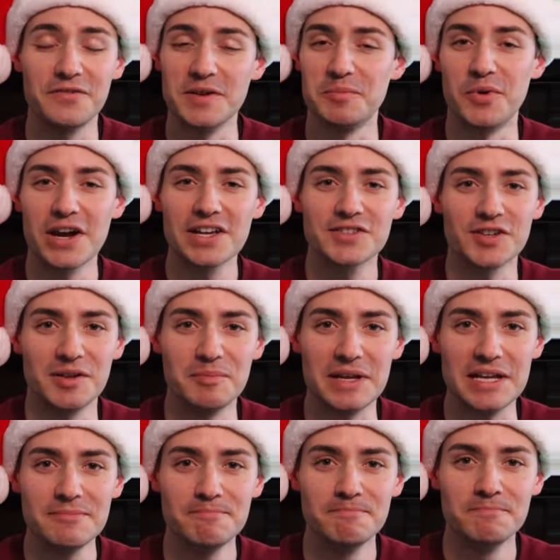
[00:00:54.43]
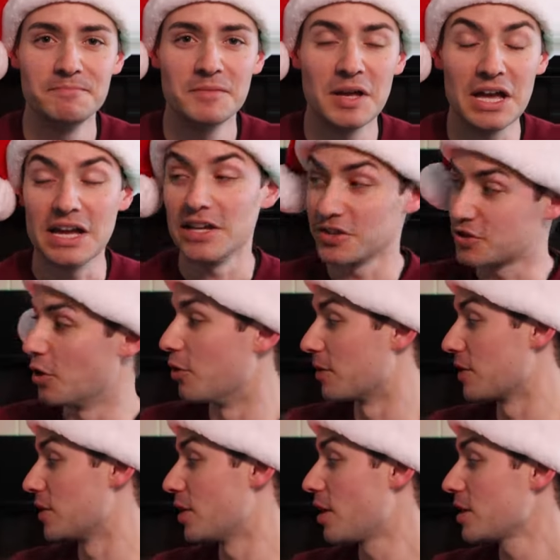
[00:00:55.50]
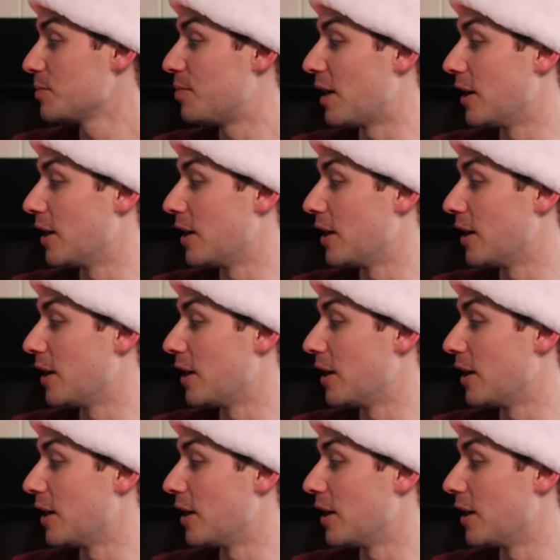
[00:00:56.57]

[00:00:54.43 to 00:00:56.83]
If it breaks on me, it's going in the naughty